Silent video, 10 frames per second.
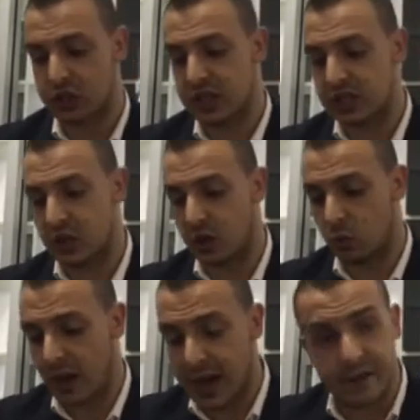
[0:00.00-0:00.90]
you need to know
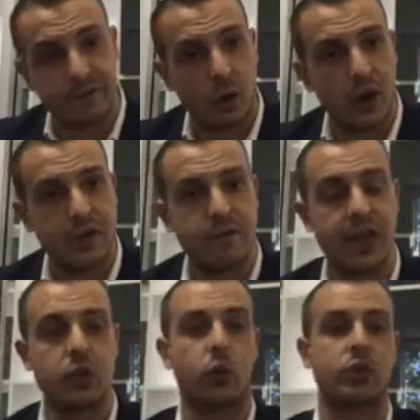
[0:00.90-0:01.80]
how to find the
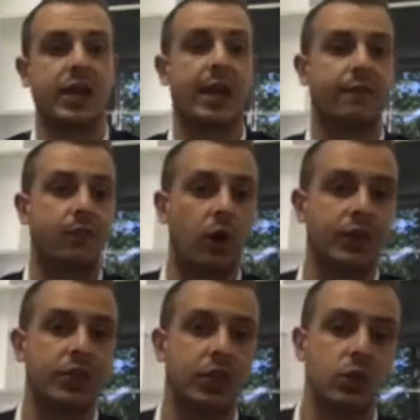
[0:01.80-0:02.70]
vendors, how to find
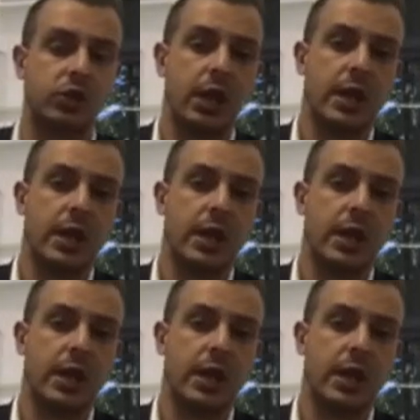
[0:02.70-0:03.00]
the deals.